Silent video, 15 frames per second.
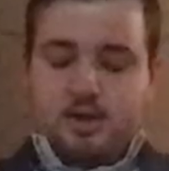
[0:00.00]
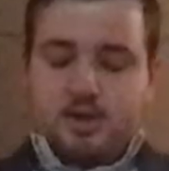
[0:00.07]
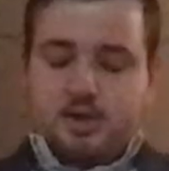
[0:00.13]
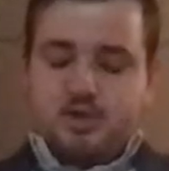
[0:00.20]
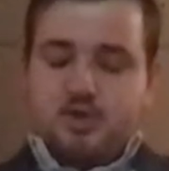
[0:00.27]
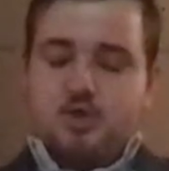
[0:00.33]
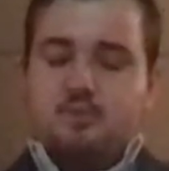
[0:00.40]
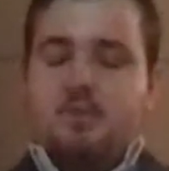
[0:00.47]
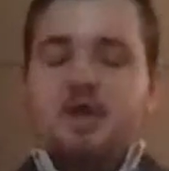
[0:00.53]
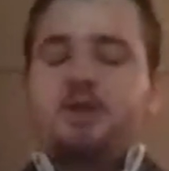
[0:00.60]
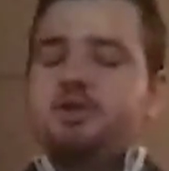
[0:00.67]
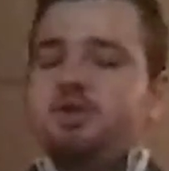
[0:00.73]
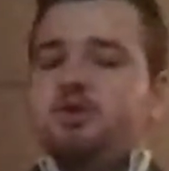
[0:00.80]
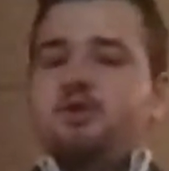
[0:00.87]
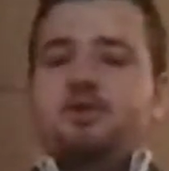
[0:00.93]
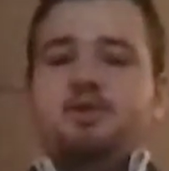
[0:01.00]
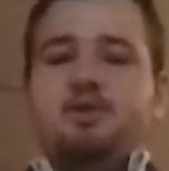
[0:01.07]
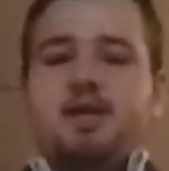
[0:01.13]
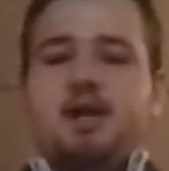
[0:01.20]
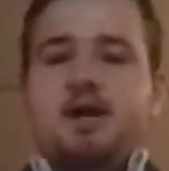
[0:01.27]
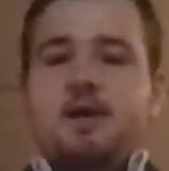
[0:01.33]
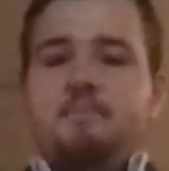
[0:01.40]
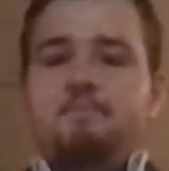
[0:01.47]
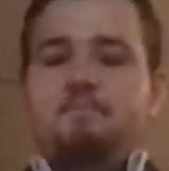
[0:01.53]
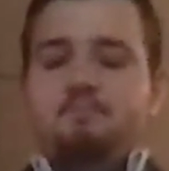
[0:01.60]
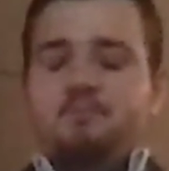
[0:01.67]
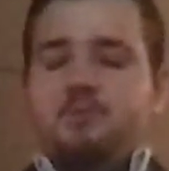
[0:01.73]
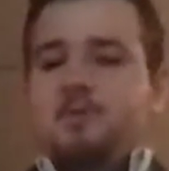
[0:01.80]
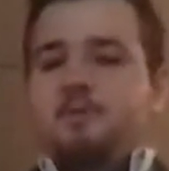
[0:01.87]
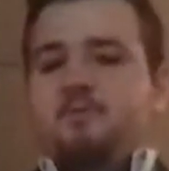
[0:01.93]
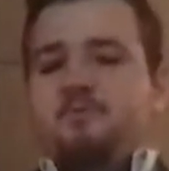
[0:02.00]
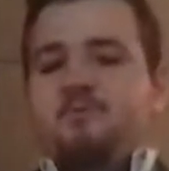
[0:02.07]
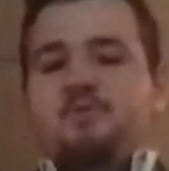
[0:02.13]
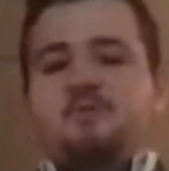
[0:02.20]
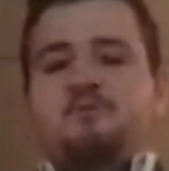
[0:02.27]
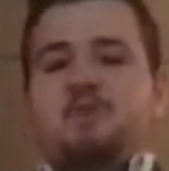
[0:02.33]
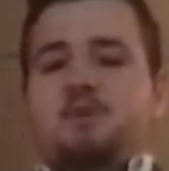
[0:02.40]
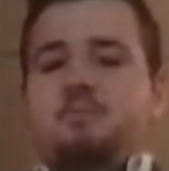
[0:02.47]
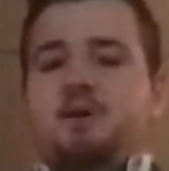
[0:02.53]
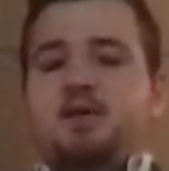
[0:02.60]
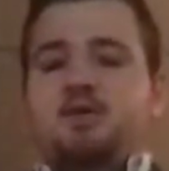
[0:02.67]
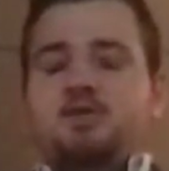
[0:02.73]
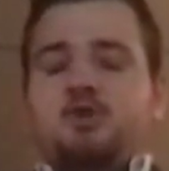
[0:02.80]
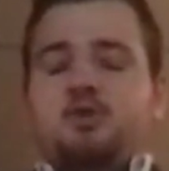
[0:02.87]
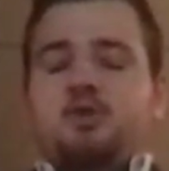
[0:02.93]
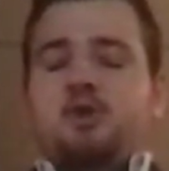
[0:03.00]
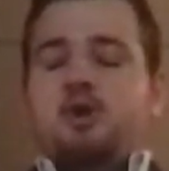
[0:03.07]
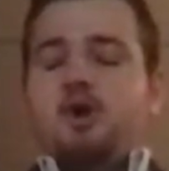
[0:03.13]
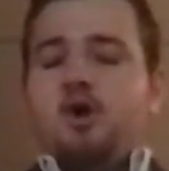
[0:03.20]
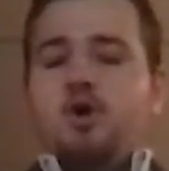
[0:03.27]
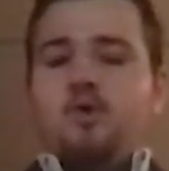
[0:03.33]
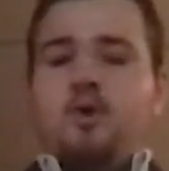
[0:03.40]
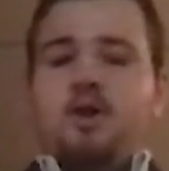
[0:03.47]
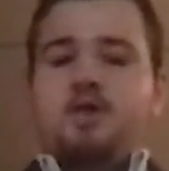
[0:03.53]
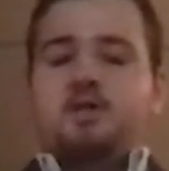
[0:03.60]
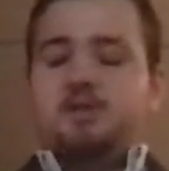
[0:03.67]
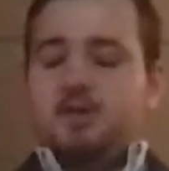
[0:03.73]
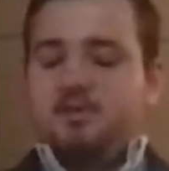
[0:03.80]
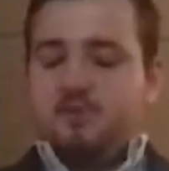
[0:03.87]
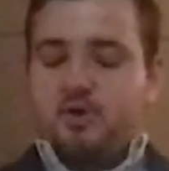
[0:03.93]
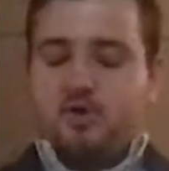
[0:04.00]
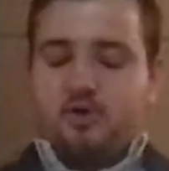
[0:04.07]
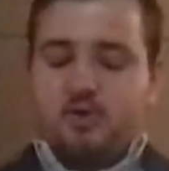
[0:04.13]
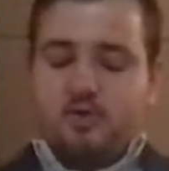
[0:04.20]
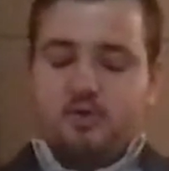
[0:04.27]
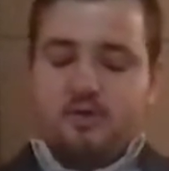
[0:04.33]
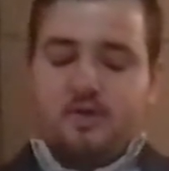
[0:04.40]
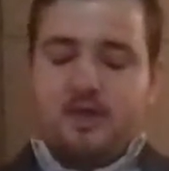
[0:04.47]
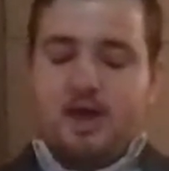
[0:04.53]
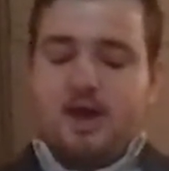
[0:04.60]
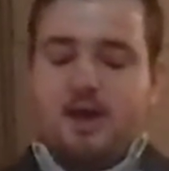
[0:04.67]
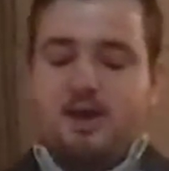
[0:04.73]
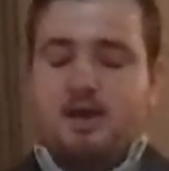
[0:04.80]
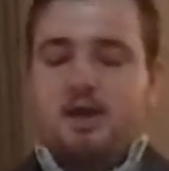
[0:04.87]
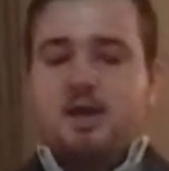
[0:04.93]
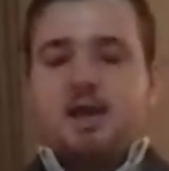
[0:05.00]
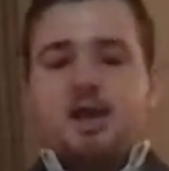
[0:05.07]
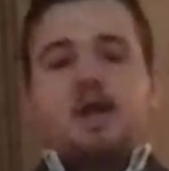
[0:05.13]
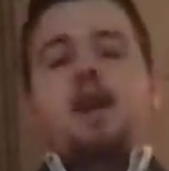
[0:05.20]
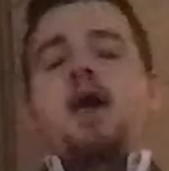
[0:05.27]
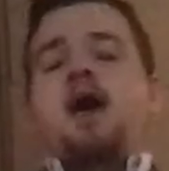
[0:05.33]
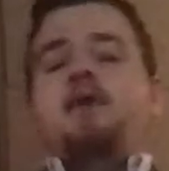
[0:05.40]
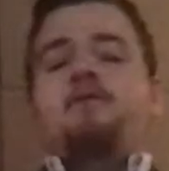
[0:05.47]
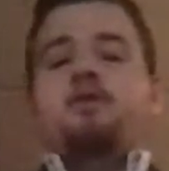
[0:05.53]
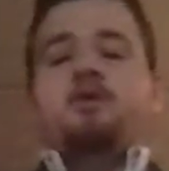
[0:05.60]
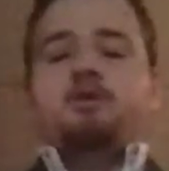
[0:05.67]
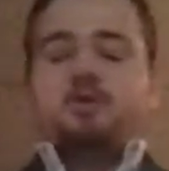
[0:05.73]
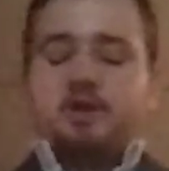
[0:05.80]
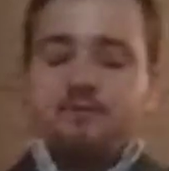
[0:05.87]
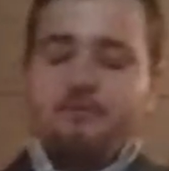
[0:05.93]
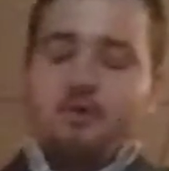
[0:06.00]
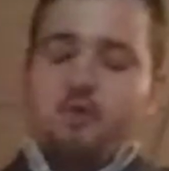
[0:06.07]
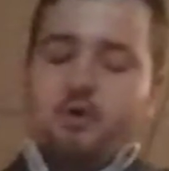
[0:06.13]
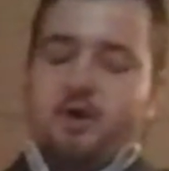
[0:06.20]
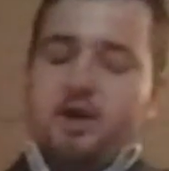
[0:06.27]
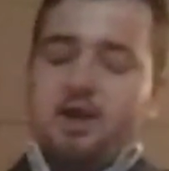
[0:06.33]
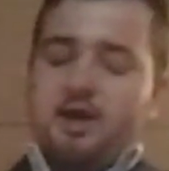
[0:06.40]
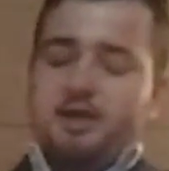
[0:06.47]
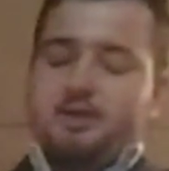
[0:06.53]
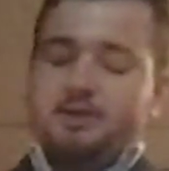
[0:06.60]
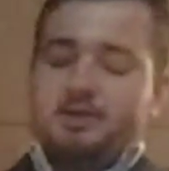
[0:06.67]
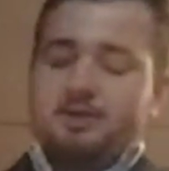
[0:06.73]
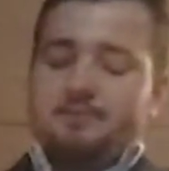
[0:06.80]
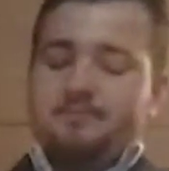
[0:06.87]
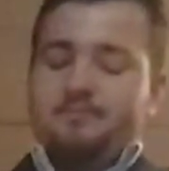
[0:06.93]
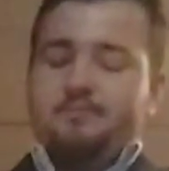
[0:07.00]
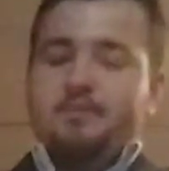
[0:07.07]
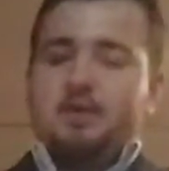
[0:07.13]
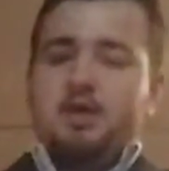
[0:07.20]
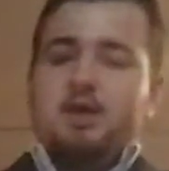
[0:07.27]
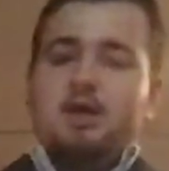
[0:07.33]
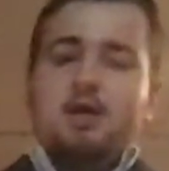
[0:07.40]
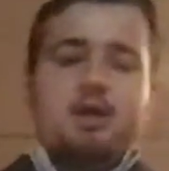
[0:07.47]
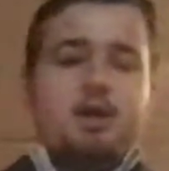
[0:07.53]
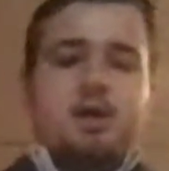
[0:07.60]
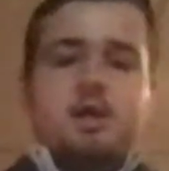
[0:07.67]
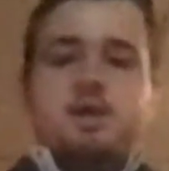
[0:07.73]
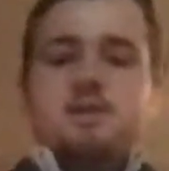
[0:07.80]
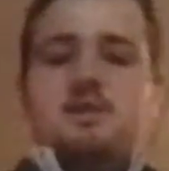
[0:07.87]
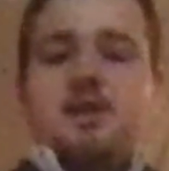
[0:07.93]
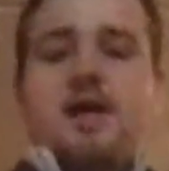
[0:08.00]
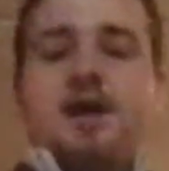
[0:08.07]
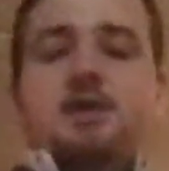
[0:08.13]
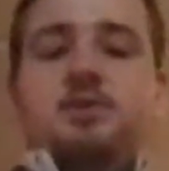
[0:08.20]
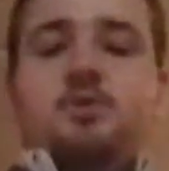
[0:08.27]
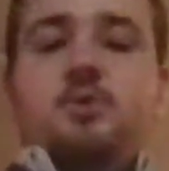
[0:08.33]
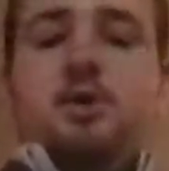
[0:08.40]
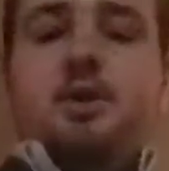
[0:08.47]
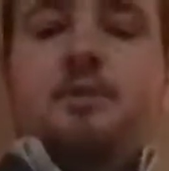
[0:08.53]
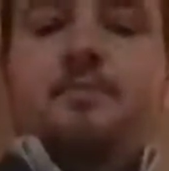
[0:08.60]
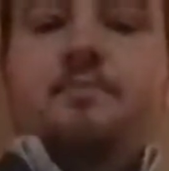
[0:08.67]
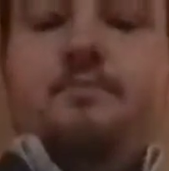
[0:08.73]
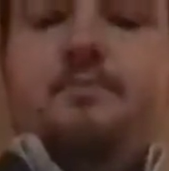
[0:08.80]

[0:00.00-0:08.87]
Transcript: So make sure you're on time, 15 minutes early, always, even earlier than that, and have all your stuff organized. And the last one